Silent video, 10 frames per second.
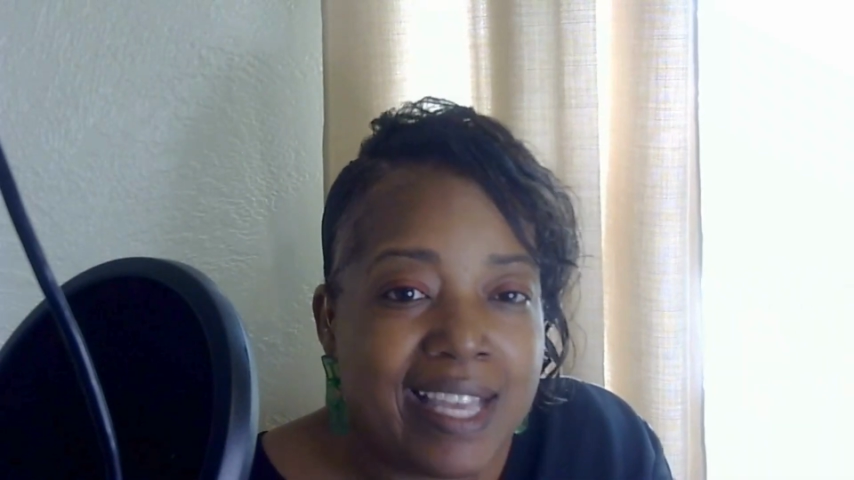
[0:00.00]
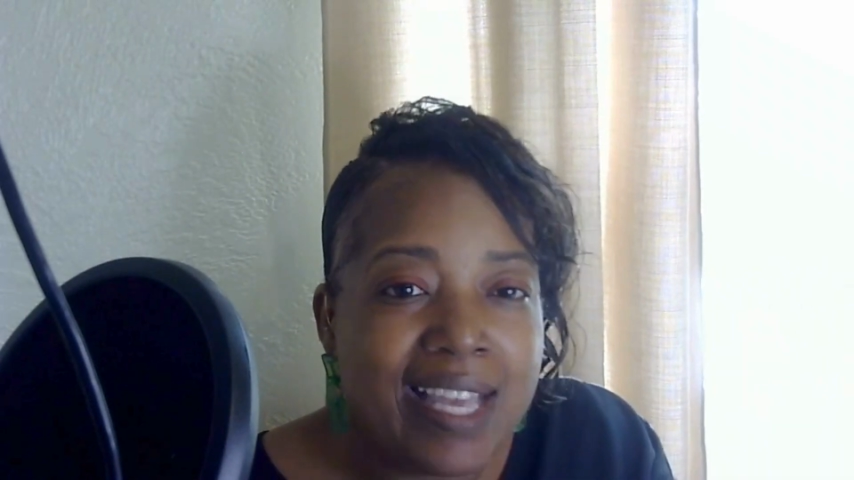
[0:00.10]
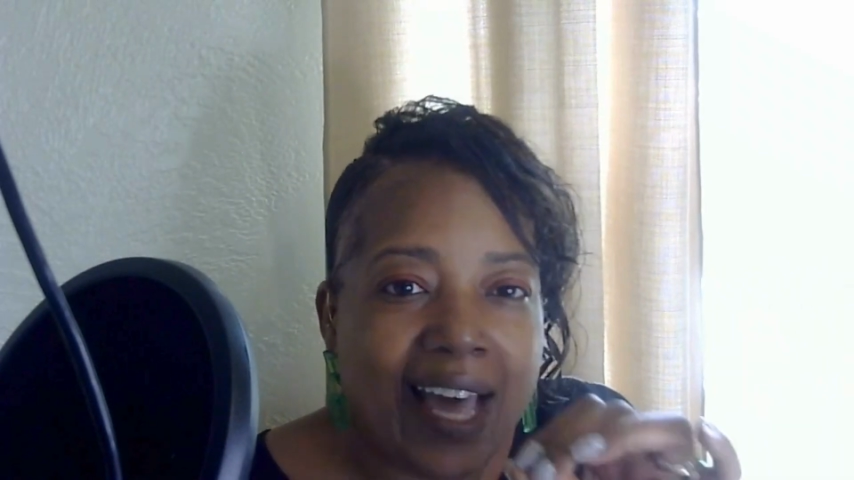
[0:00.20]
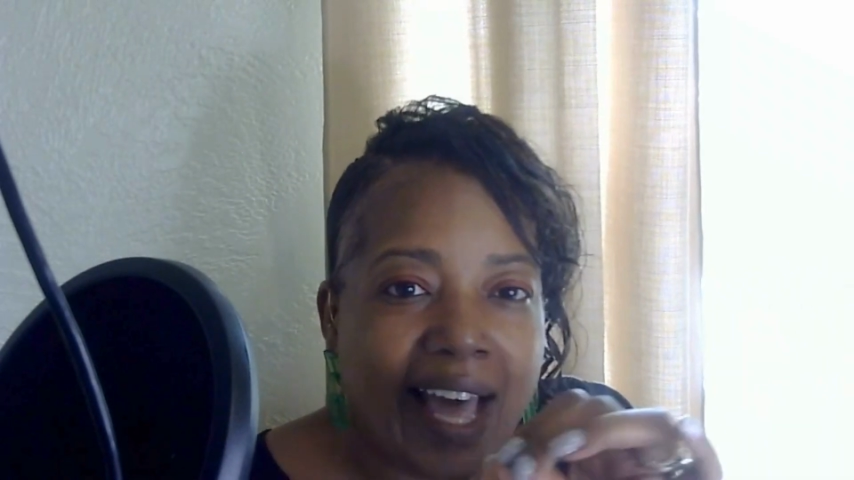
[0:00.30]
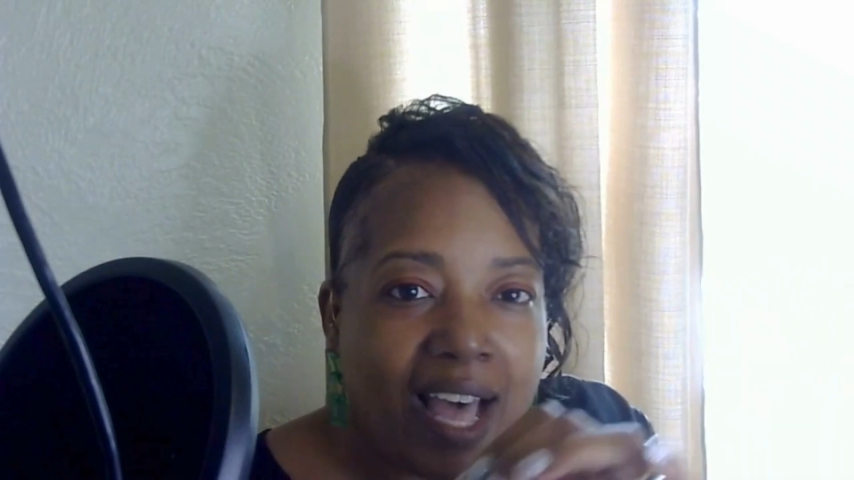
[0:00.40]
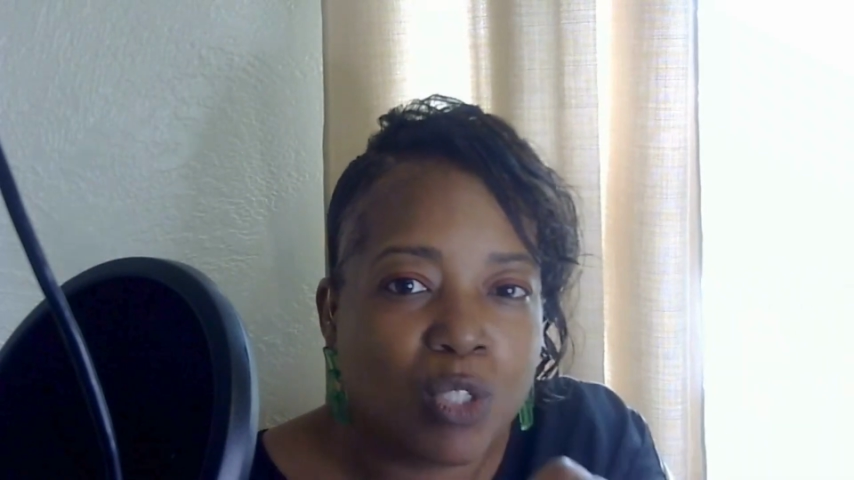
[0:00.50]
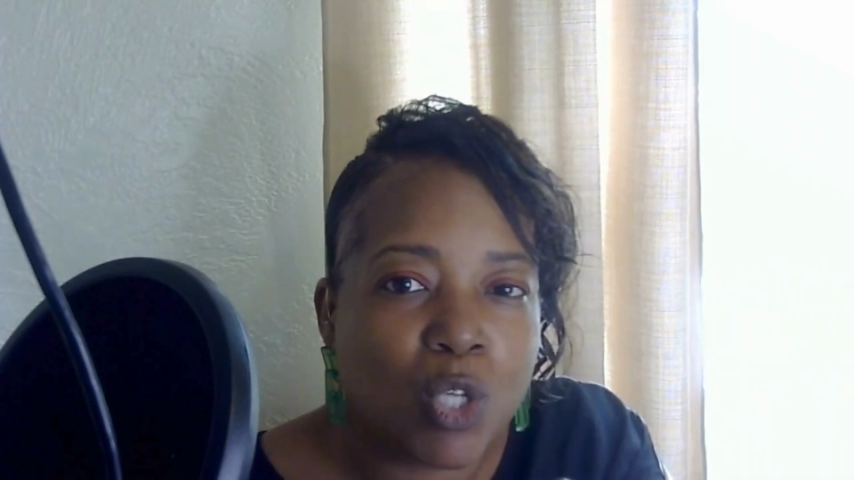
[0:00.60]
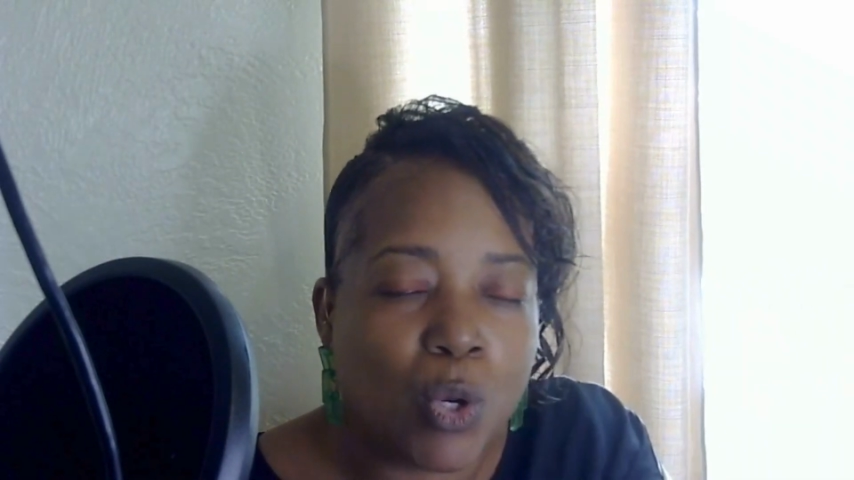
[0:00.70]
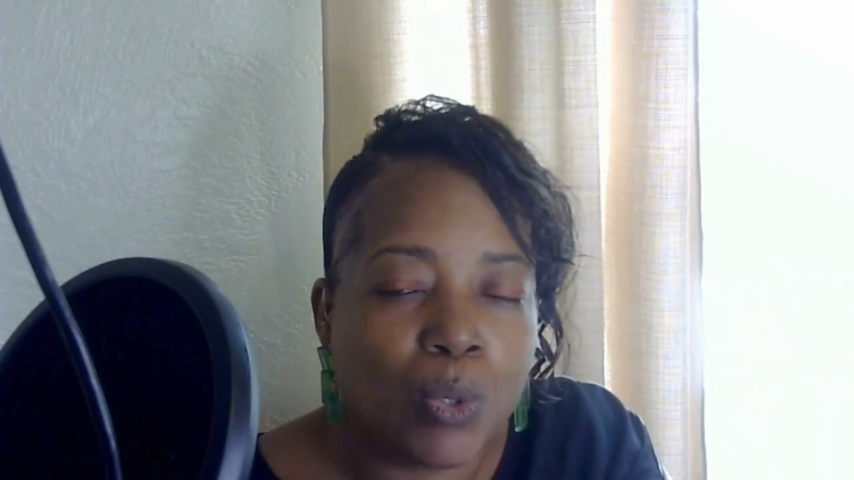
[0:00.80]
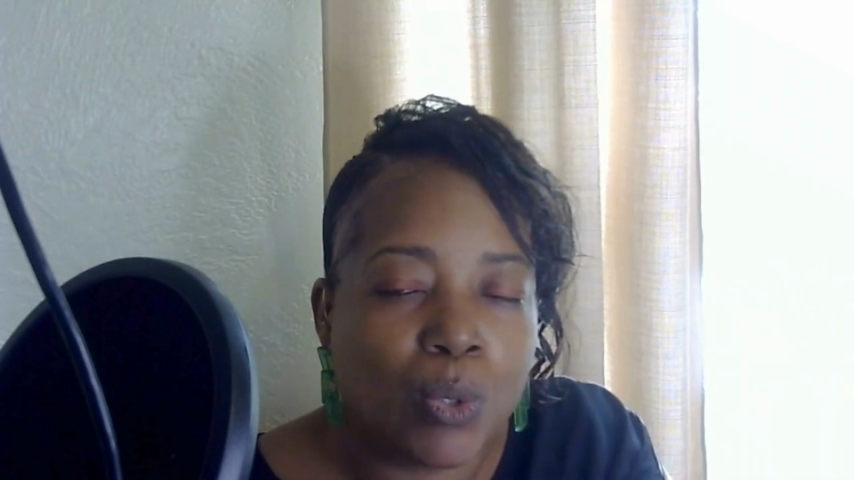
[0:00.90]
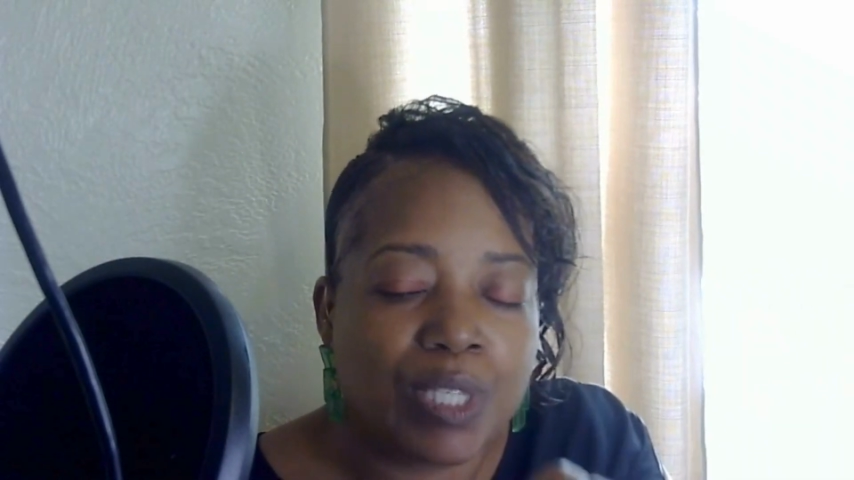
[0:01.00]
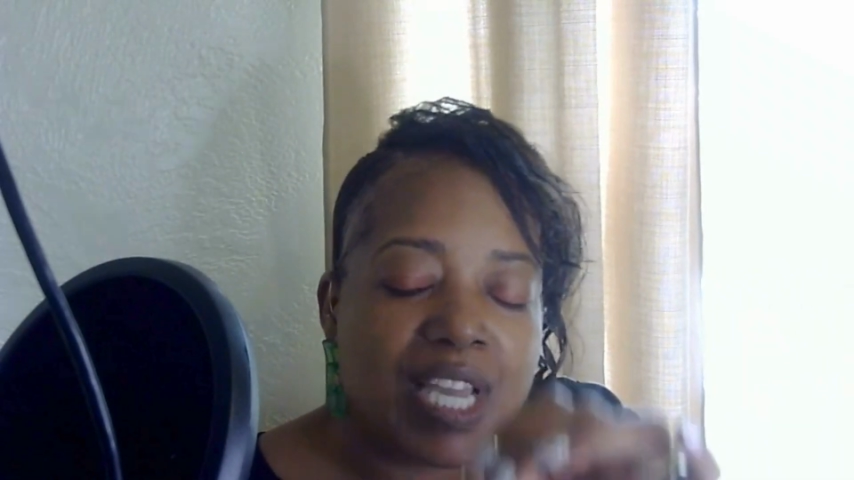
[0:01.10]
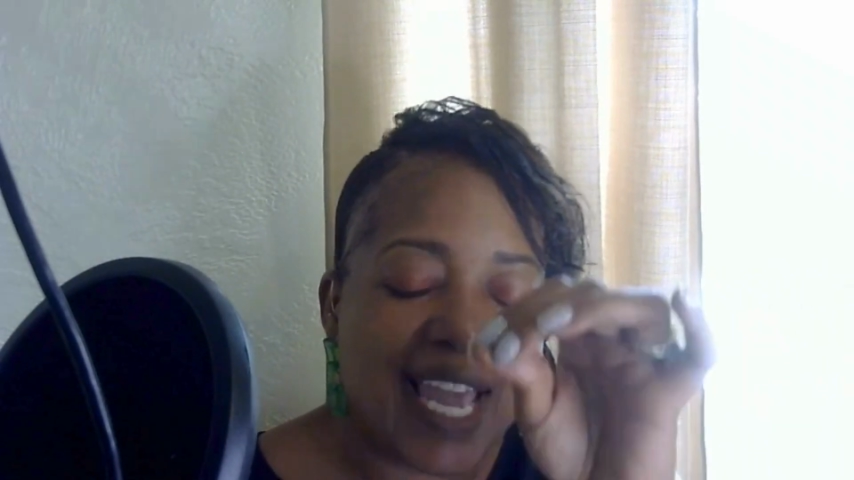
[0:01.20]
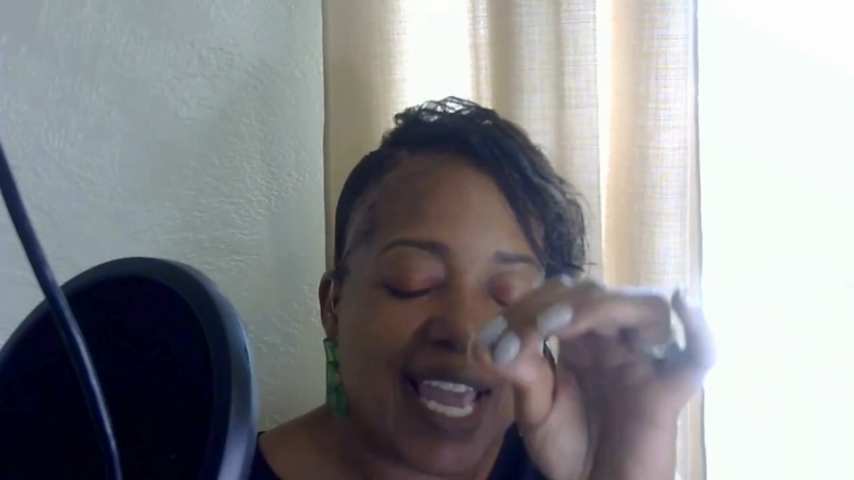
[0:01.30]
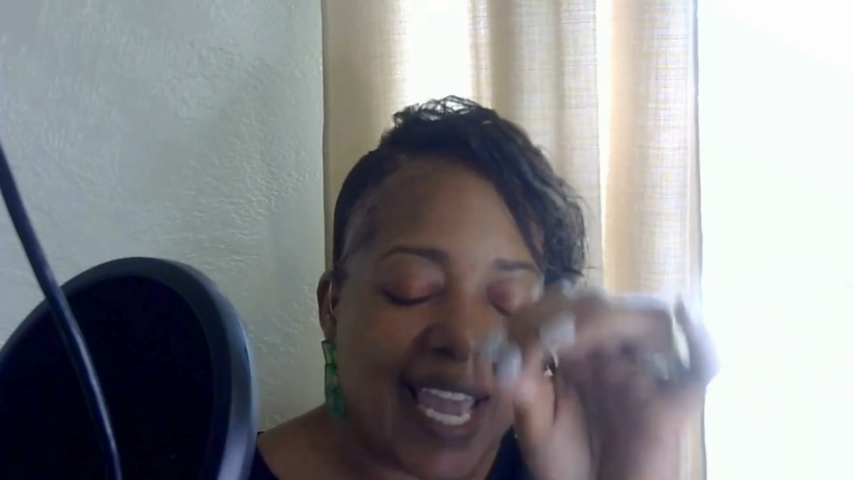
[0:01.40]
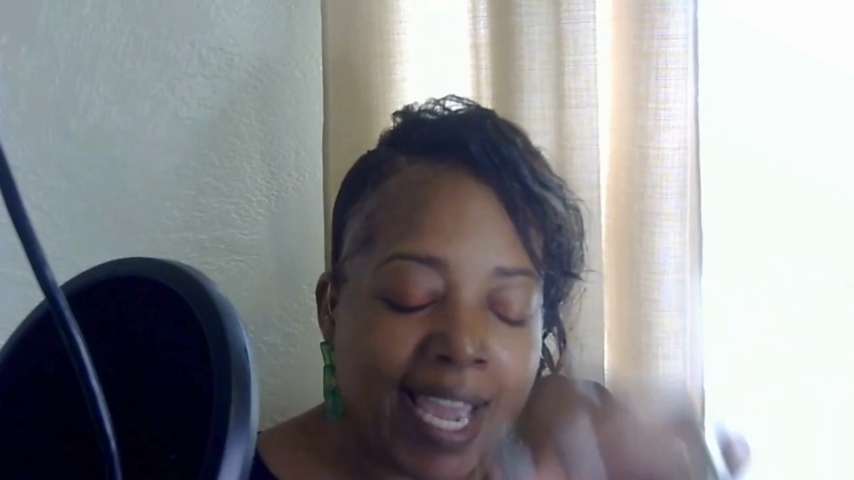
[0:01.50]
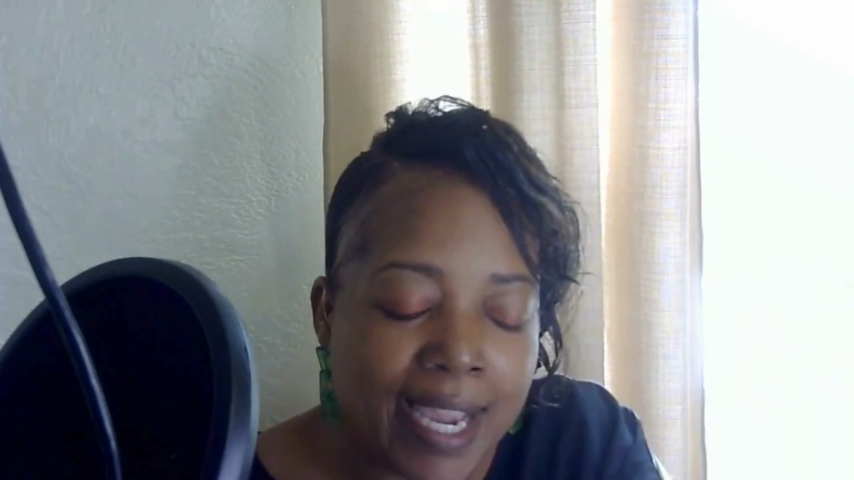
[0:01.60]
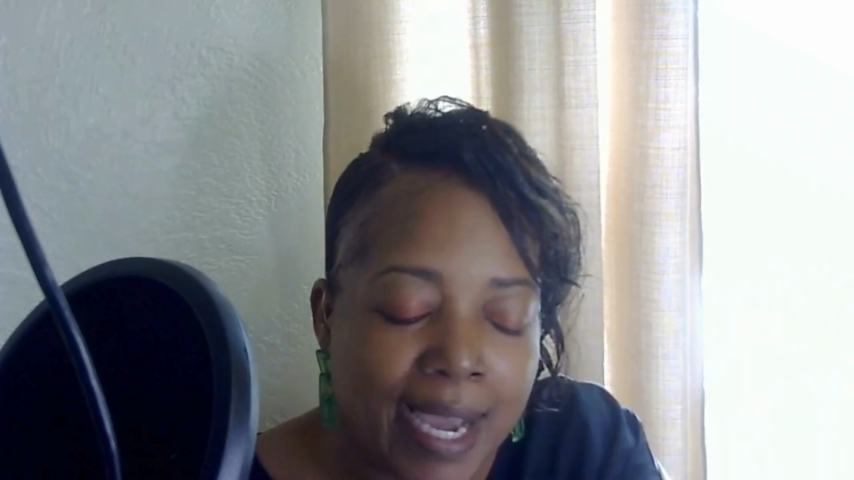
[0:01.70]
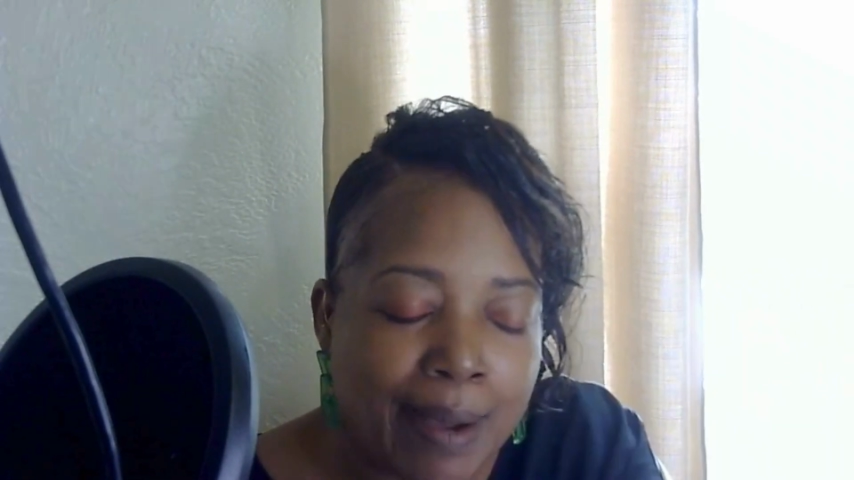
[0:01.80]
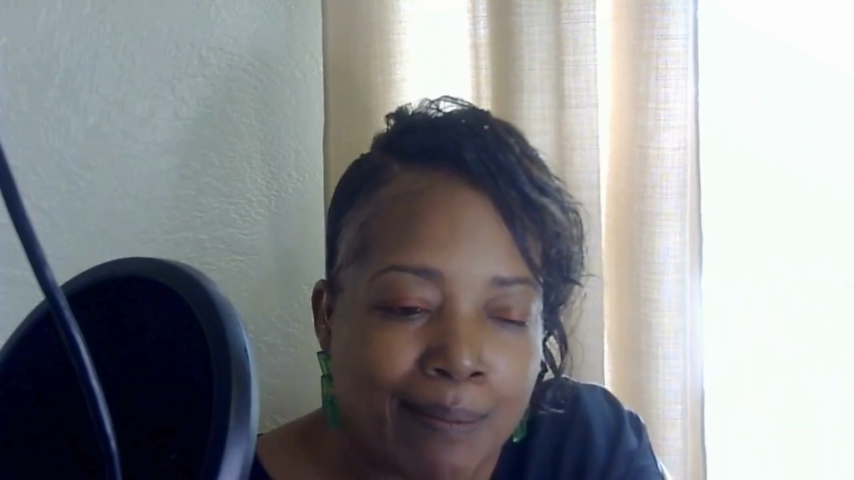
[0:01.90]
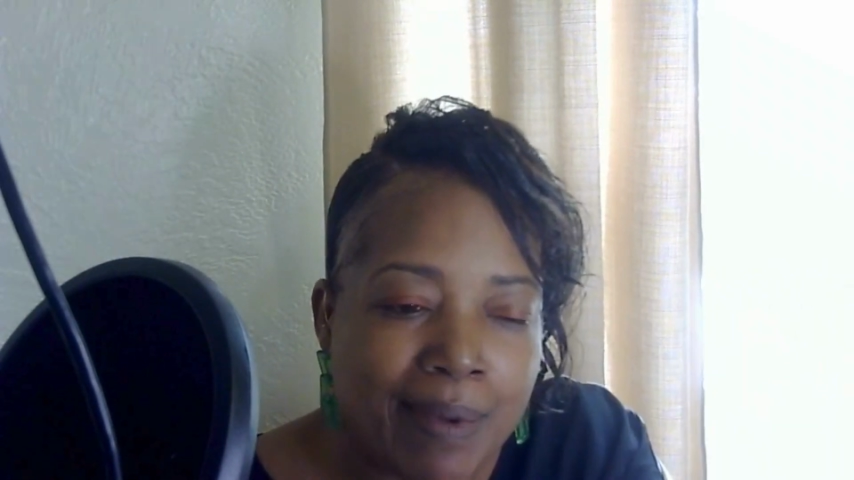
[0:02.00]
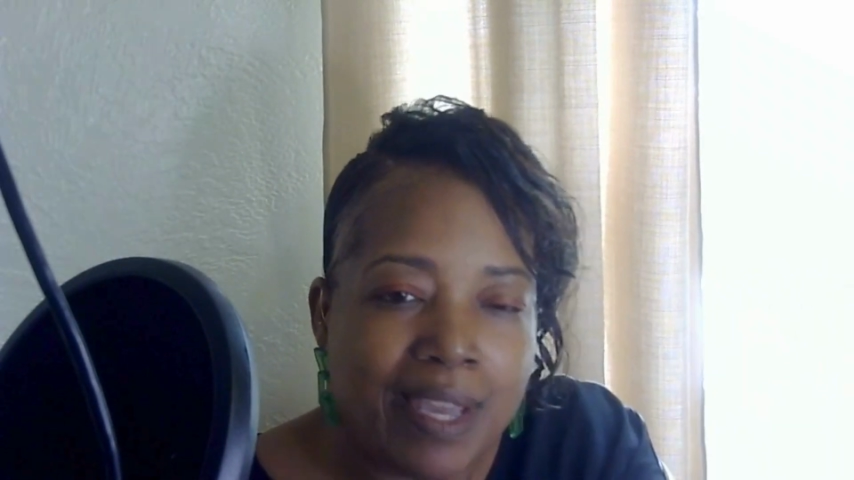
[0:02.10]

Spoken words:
household income